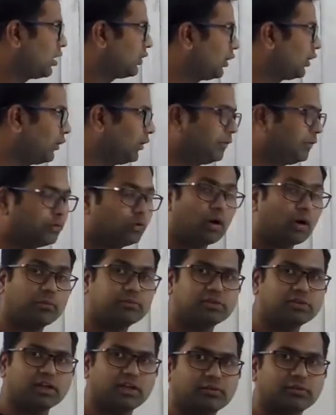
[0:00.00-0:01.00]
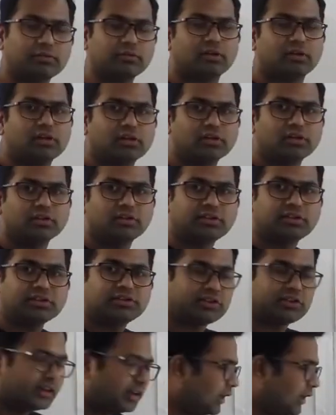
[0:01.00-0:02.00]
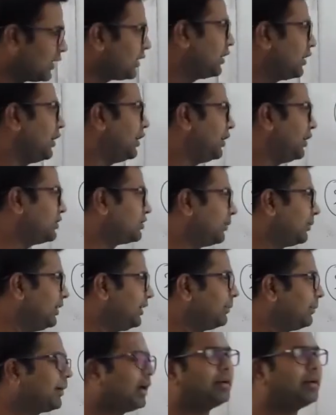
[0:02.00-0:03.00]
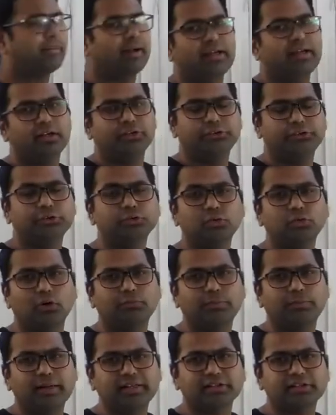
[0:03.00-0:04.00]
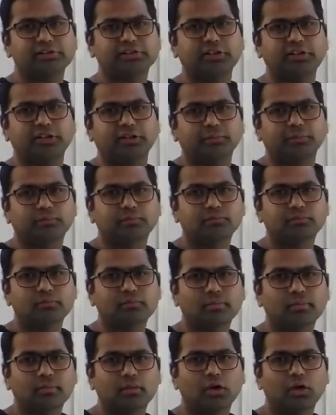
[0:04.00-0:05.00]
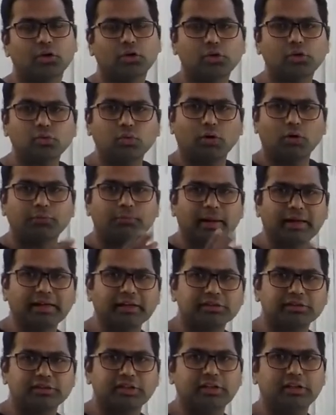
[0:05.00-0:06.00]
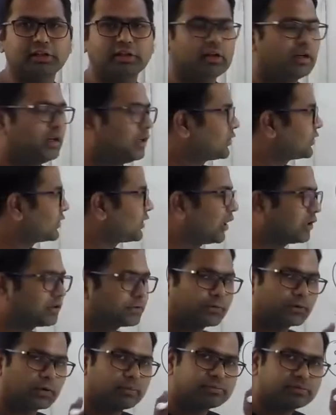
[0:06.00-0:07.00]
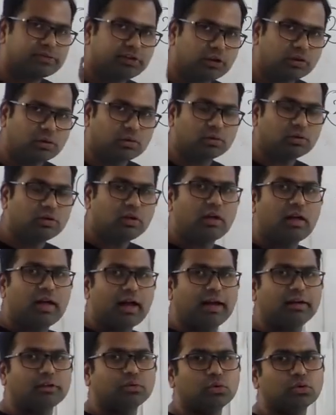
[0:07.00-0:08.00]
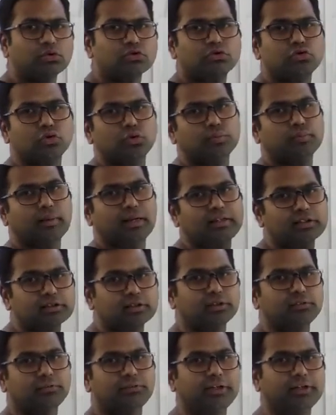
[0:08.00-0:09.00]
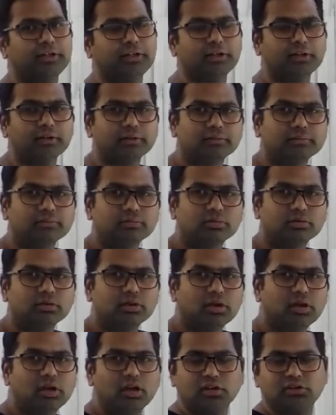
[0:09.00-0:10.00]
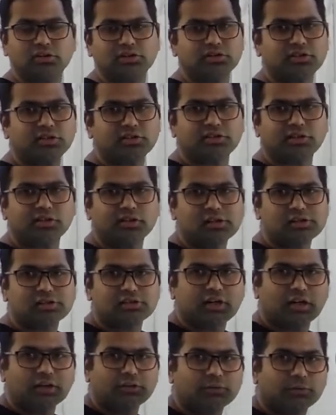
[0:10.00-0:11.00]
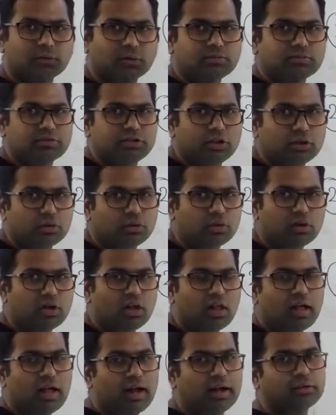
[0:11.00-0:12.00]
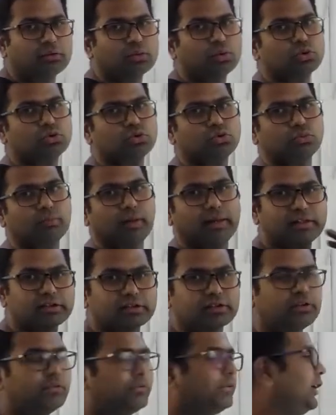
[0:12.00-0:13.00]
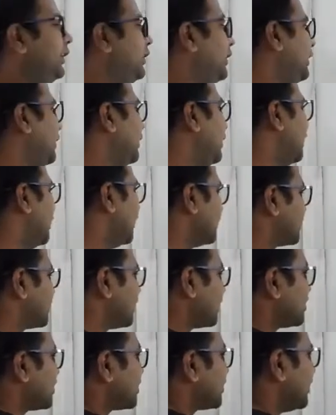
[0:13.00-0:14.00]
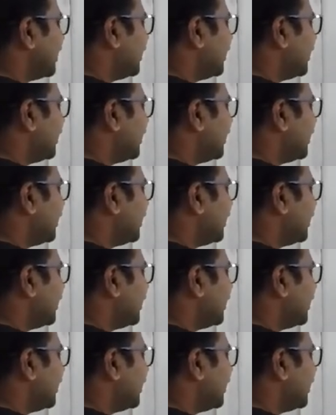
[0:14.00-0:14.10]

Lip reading: Now, if you observe, this signal is multiplied by u of minus t. U of minus t starts from 0 and goes to minus infinity. Since the signal starts from 0 and goes to minus infinity, such a